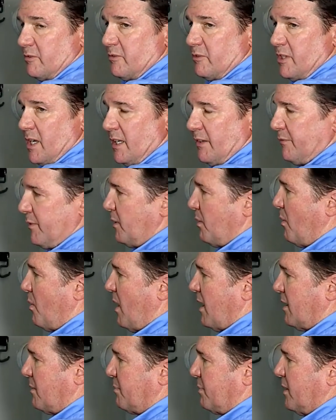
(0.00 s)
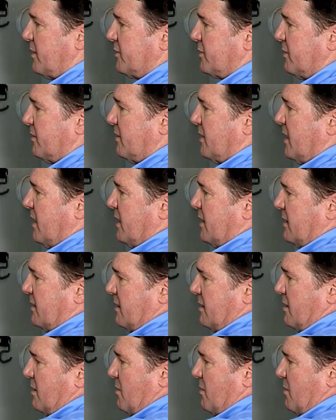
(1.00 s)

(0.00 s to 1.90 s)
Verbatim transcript: check for the water pressure, you